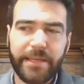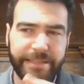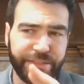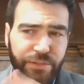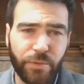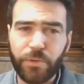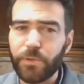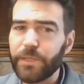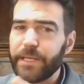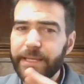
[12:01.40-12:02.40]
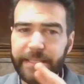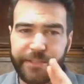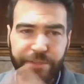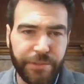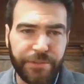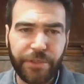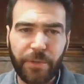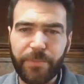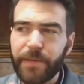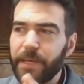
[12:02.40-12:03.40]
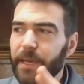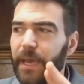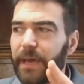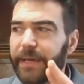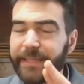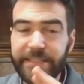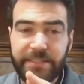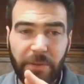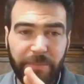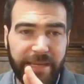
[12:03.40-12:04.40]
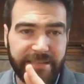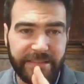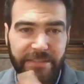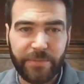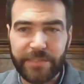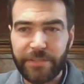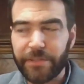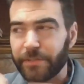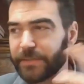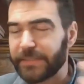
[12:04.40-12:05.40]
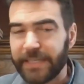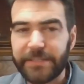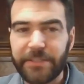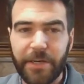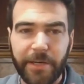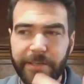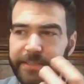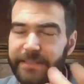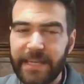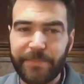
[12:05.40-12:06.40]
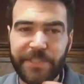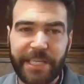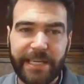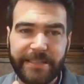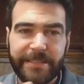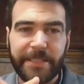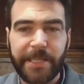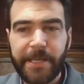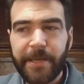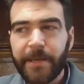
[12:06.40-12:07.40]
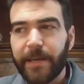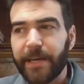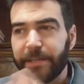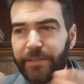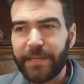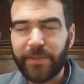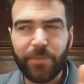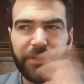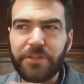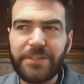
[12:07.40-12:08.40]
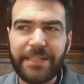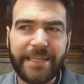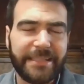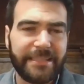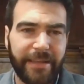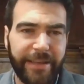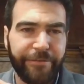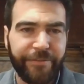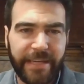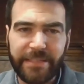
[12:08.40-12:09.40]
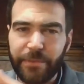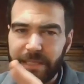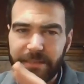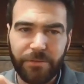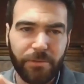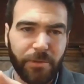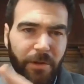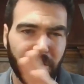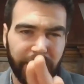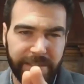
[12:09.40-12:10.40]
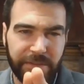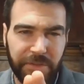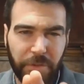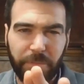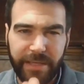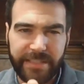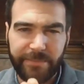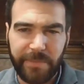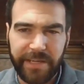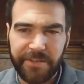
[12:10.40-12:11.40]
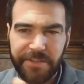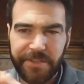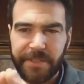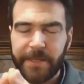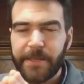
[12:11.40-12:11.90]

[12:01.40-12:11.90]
it's Google, it's YouTube, in some cases Twitter, TikTok, Snapchat, you name it. But usually it's like Facebook and Google are like the two biggest players.